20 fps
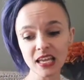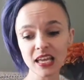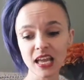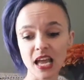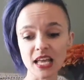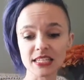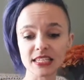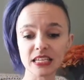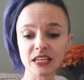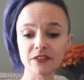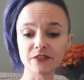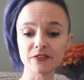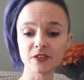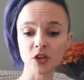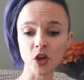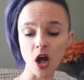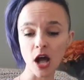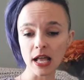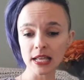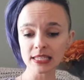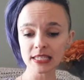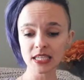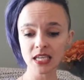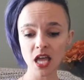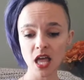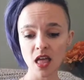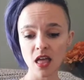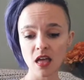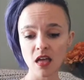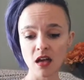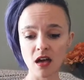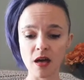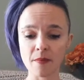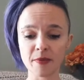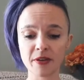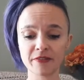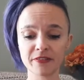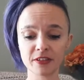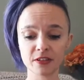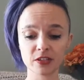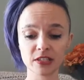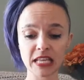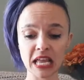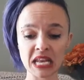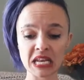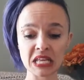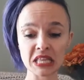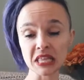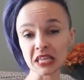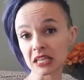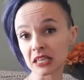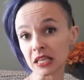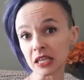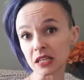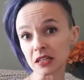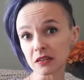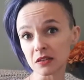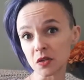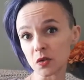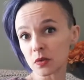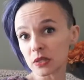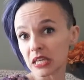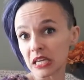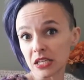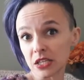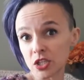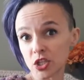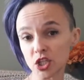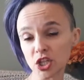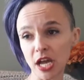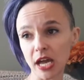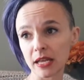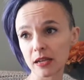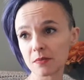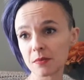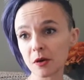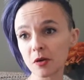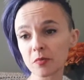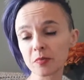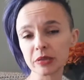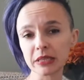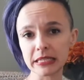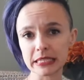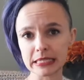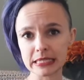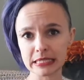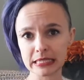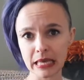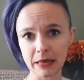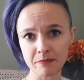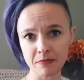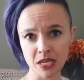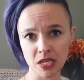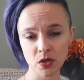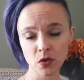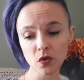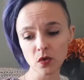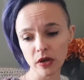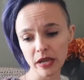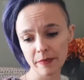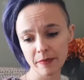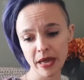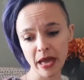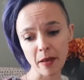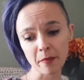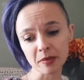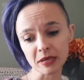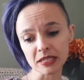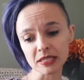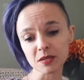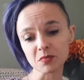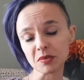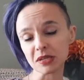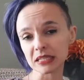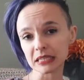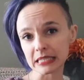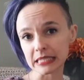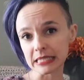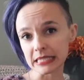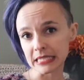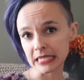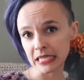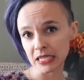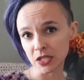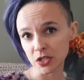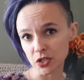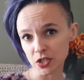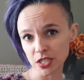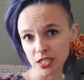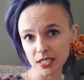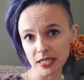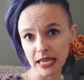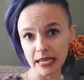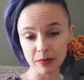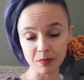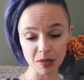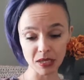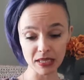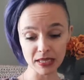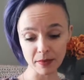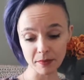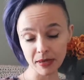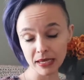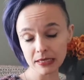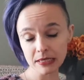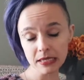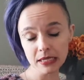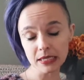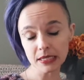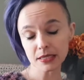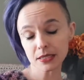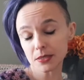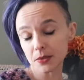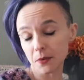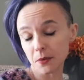And if not, if there's anything that you would like to chat about, please let me know. I'm happy to be a listening ear to anybody that might need it.